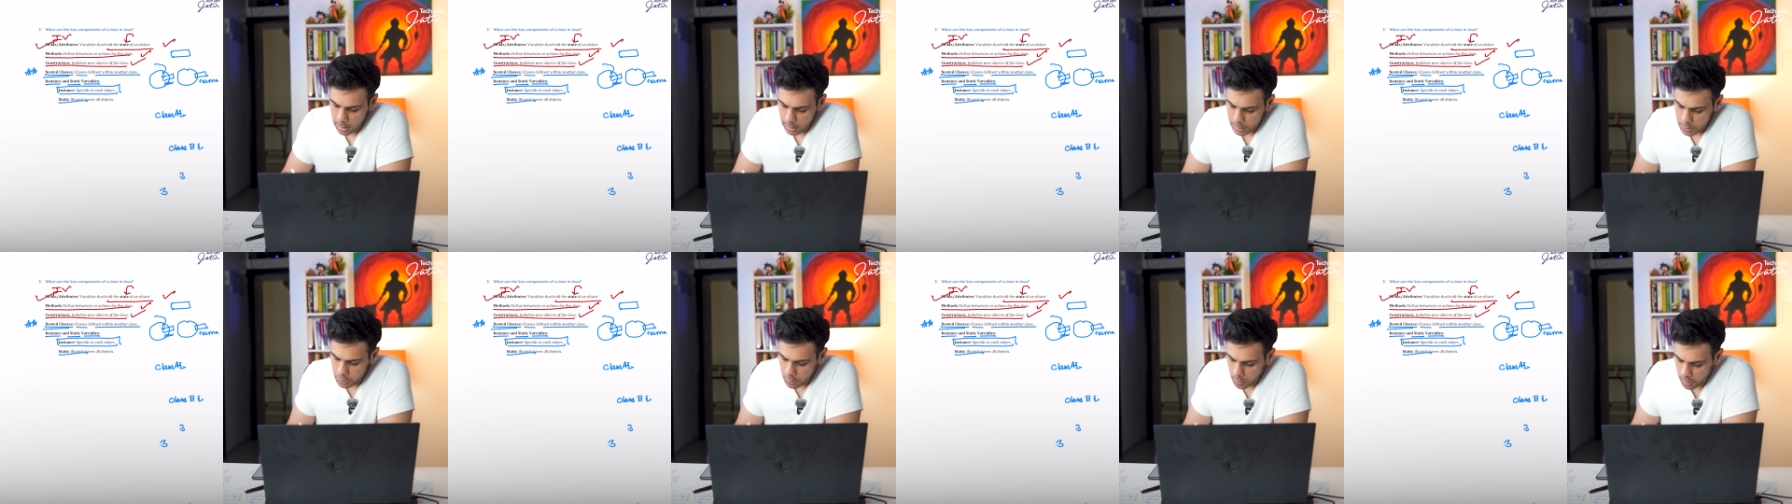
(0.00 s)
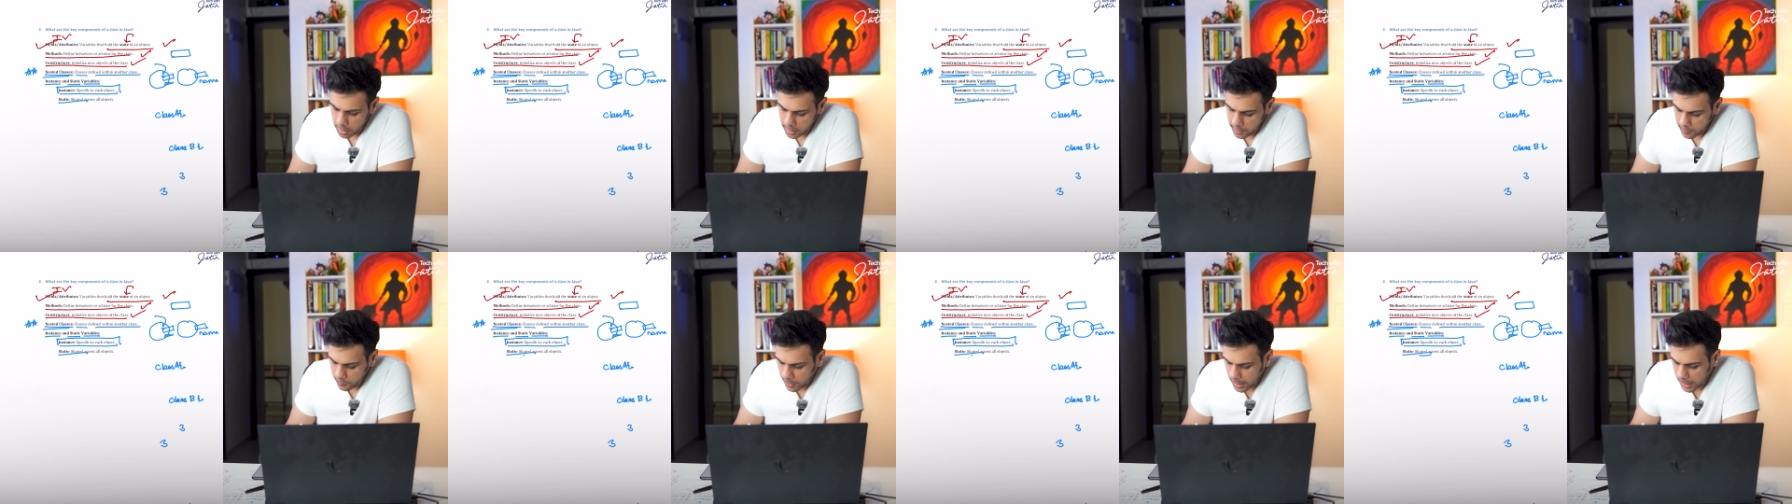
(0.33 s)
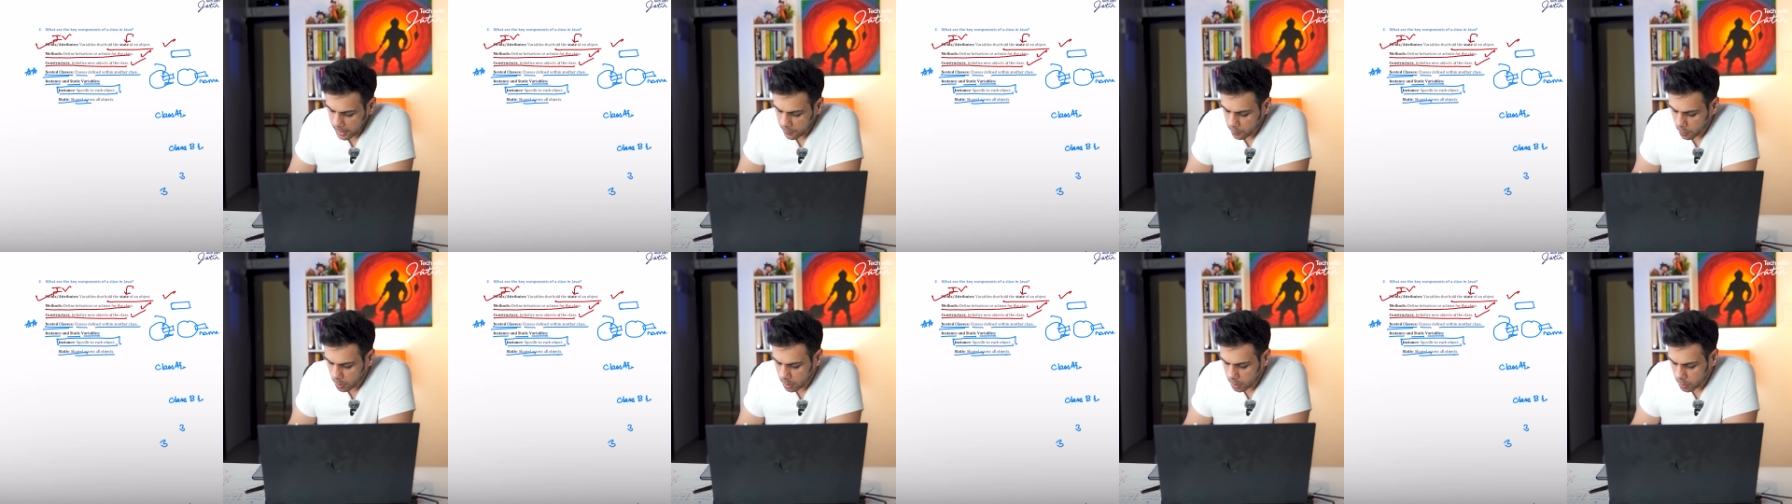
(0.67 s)
So if
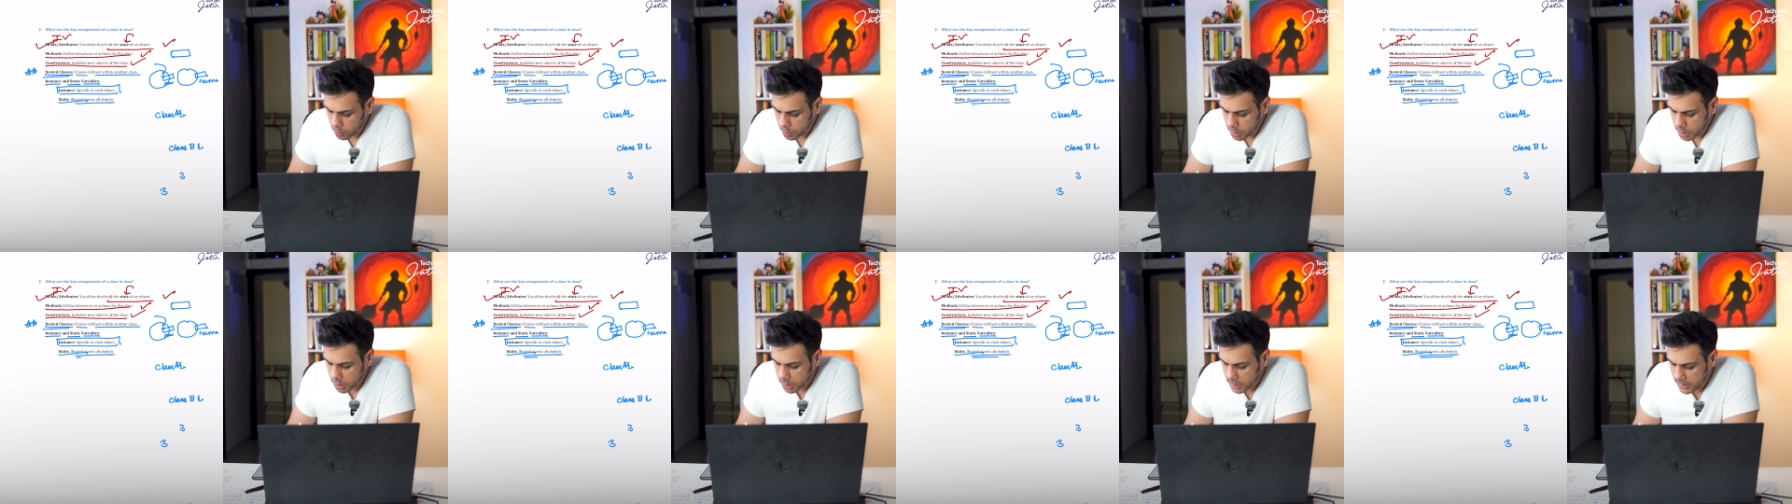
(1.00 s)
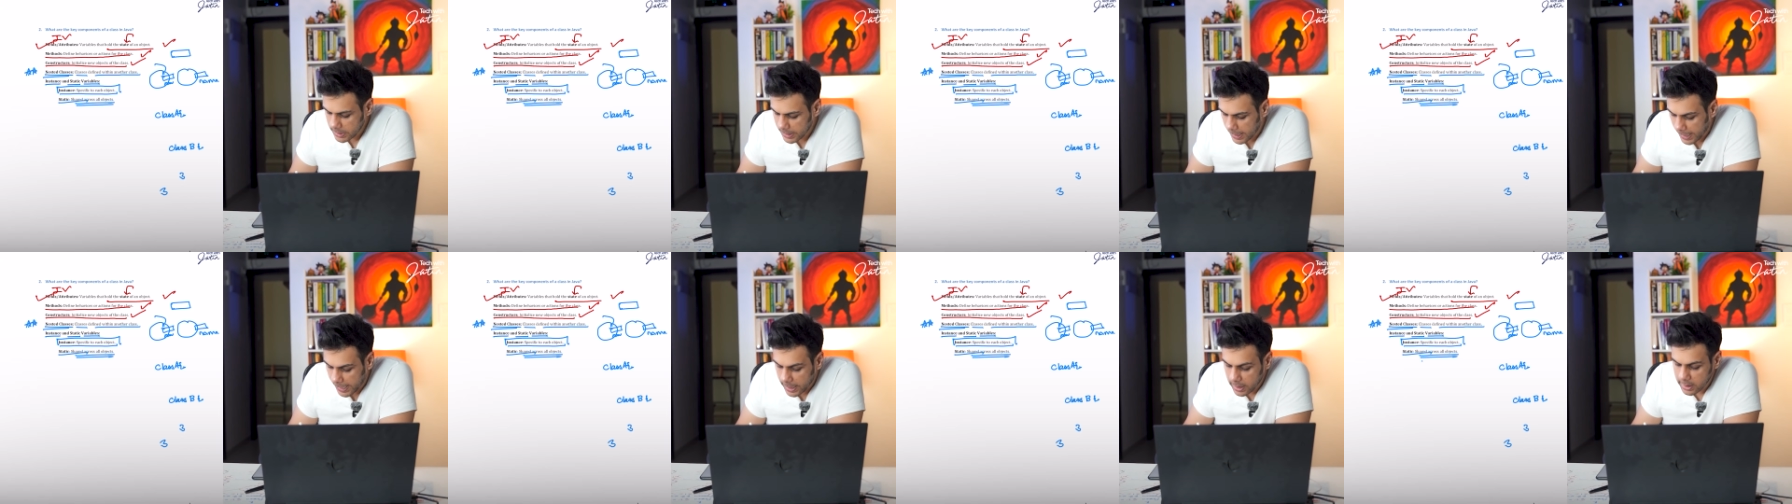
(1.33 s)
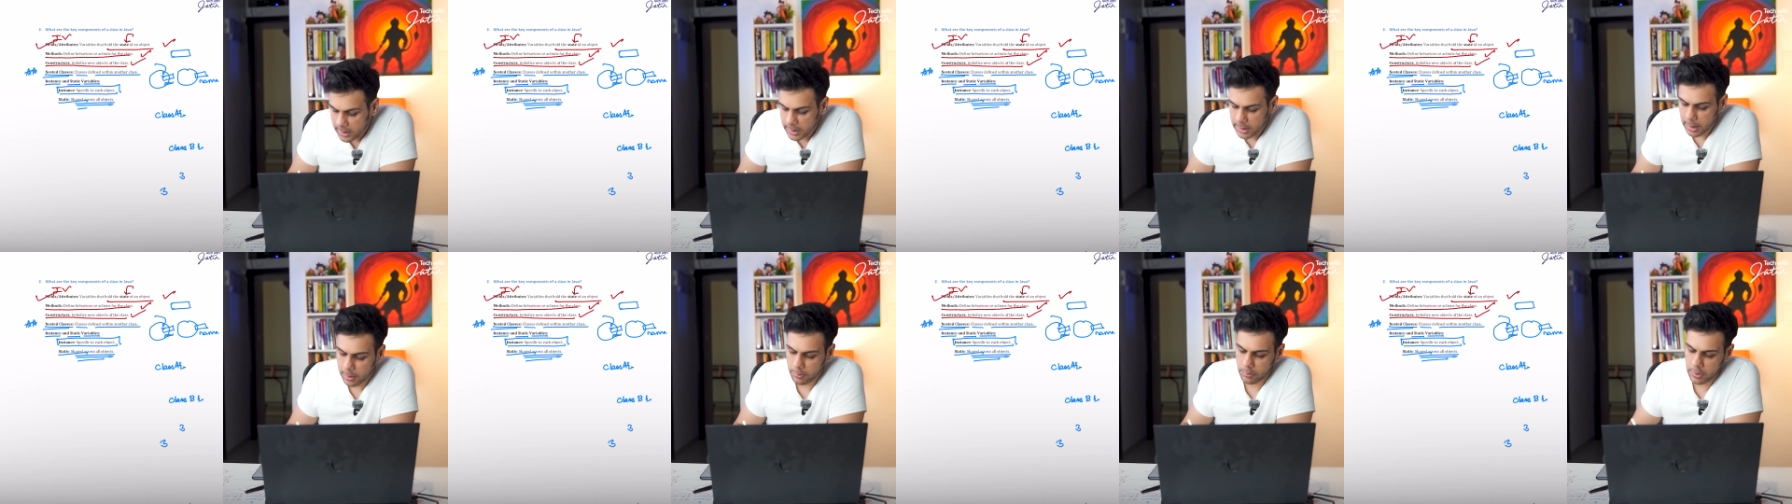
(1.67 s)
I want to
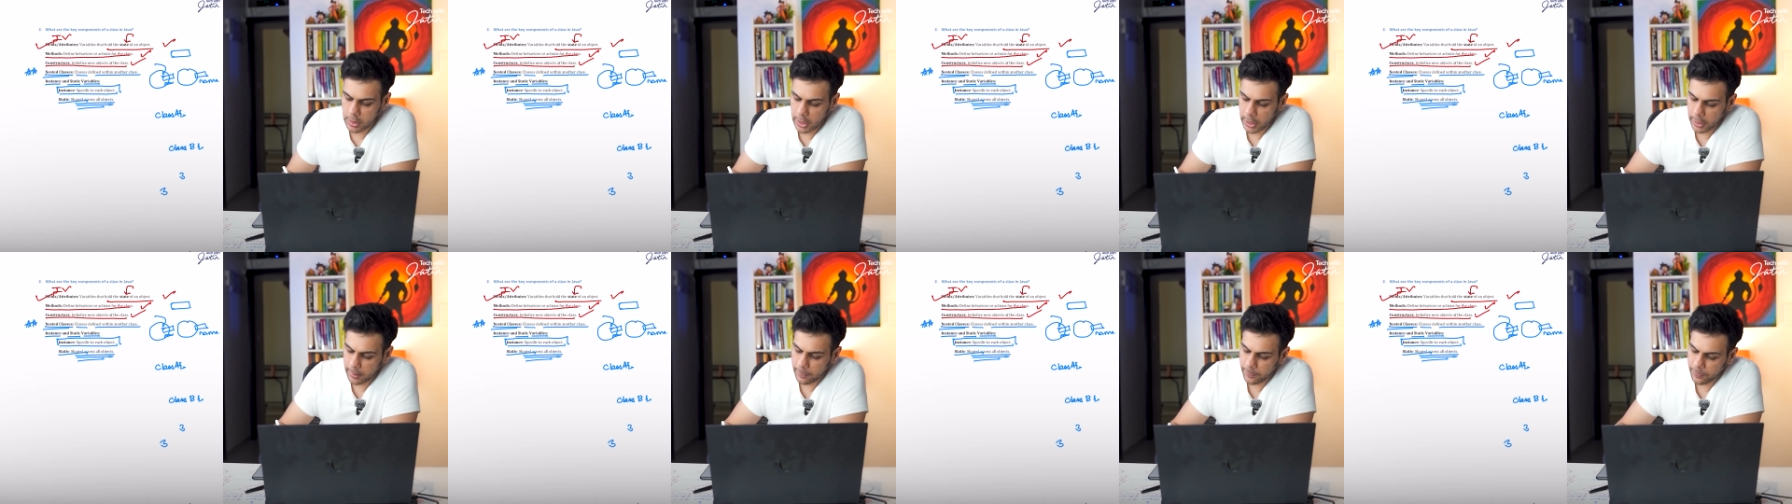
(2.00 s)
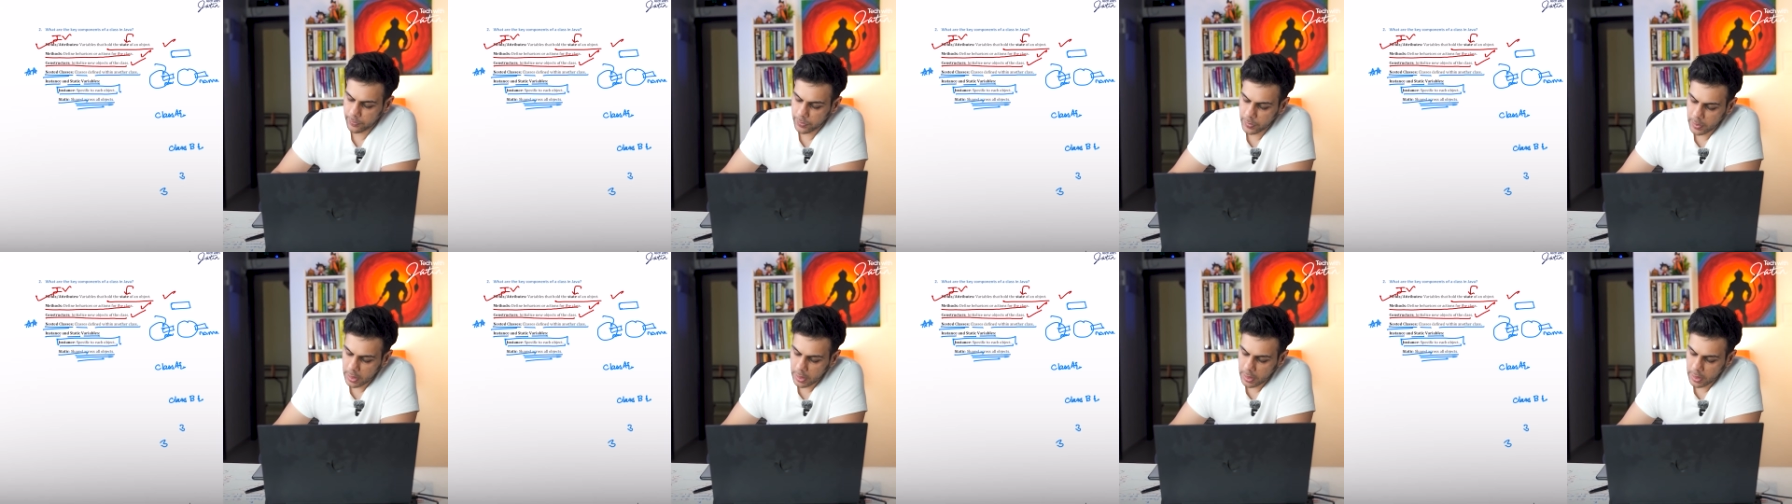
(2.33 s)
share something,